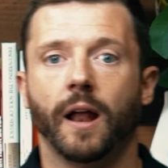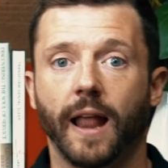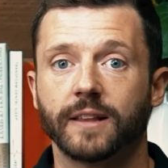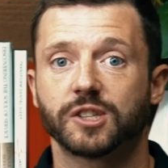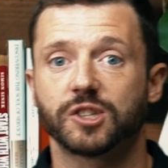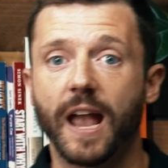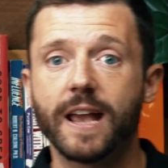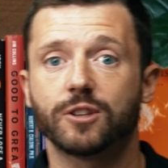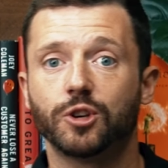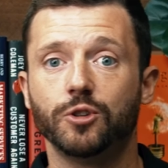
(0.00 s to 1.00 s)
Then
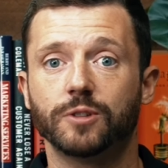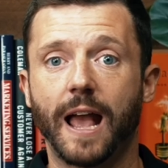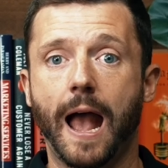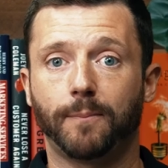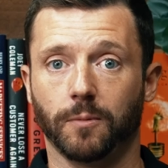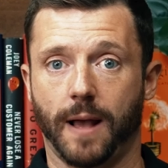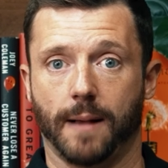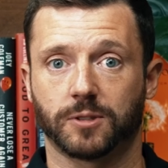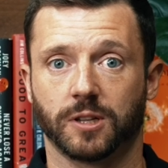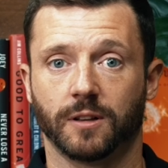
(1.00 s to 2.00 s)
stay tuned to Apple
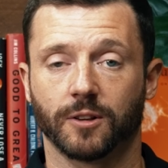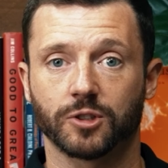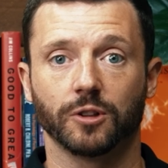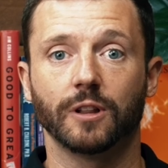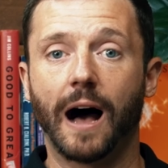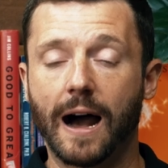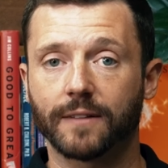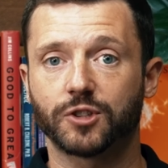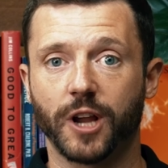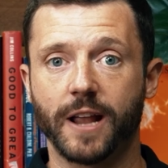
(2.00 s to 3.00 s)
Maps. There's a lot
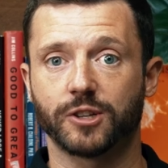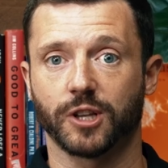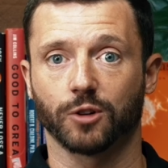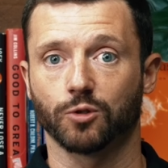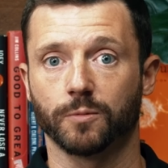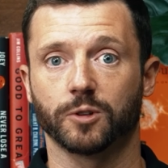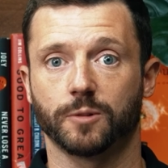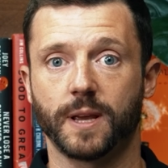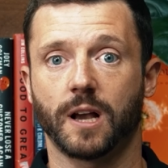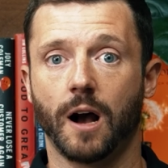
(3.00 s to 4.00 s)
of changes that are rumored
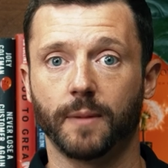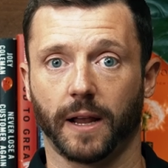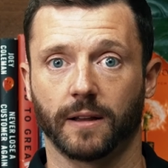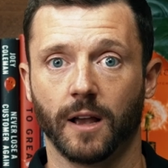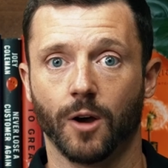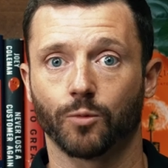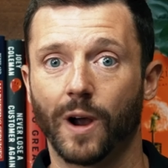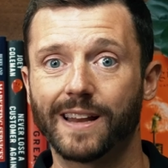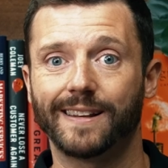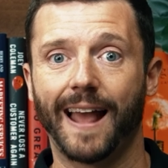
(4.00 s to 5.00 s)
to be coming.
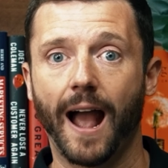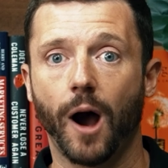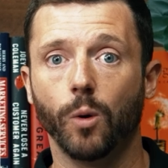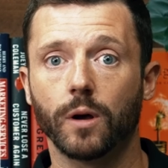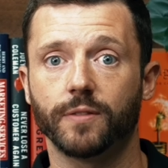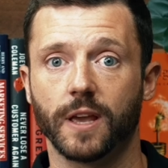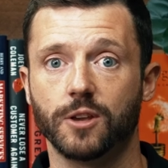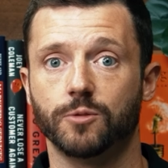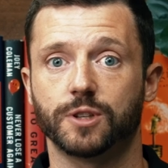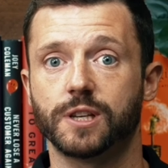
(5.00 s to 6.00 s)
Right now, they
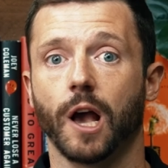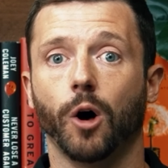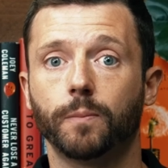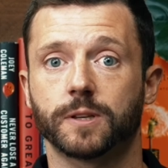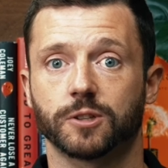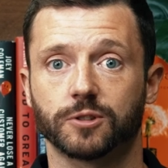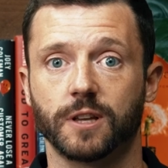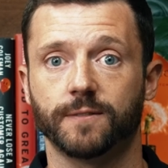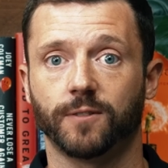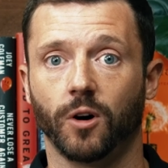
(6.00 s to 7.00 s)
use Yelp as their
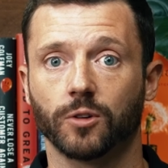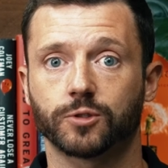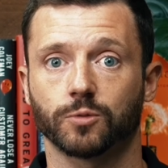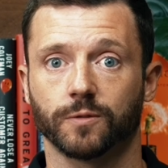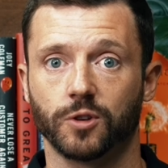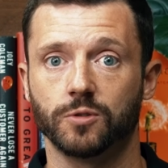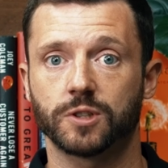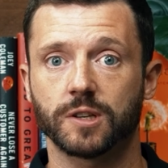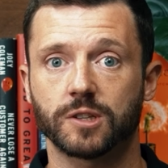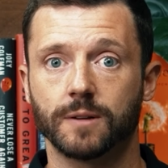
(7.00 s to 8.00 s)
default review
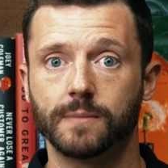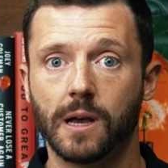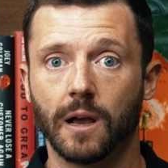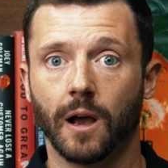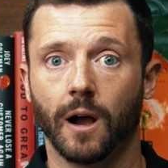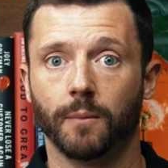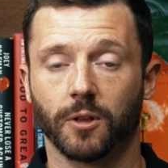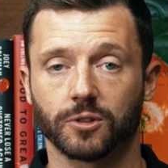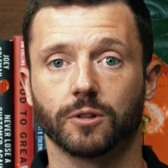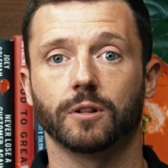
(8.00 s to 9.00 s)
system.
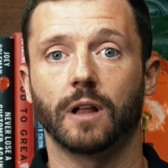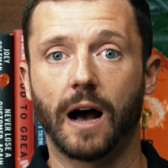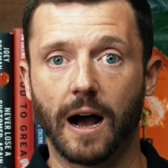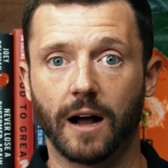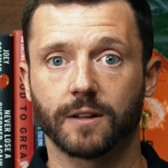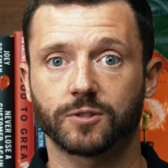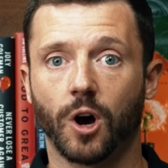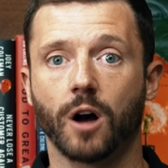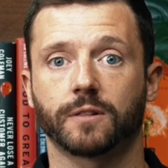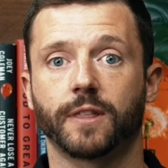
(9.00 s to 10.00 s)
There's a lot of
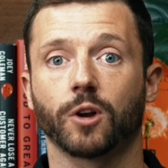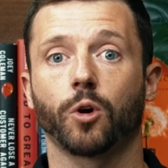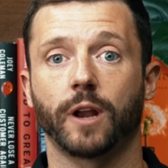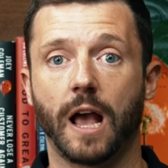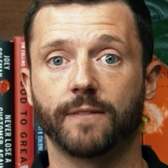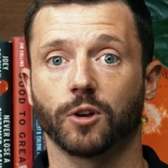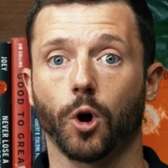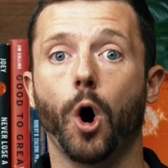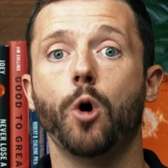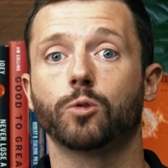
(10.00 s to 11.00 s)
talk that they're going to have their
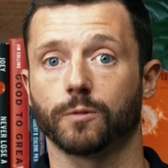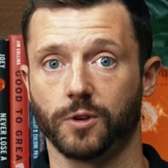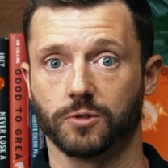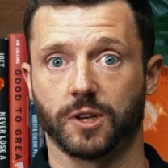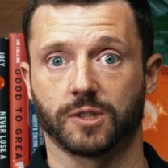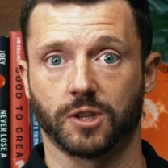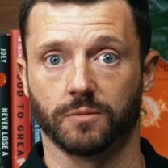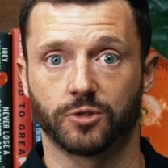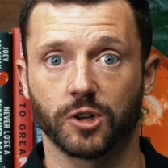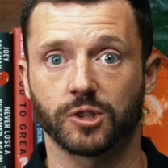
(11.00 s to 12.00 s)
own review
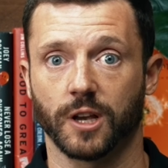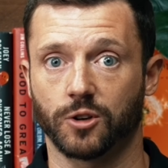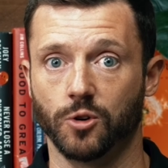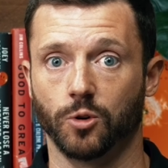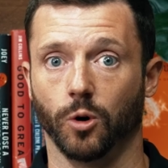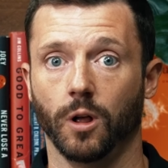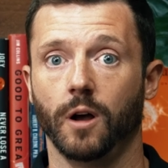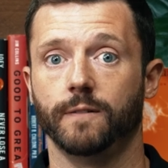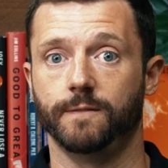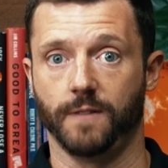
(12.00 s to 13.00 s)
system, just like Google,
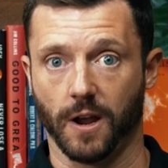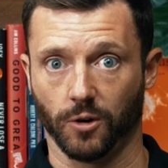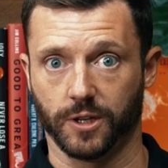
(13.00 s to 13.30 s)
very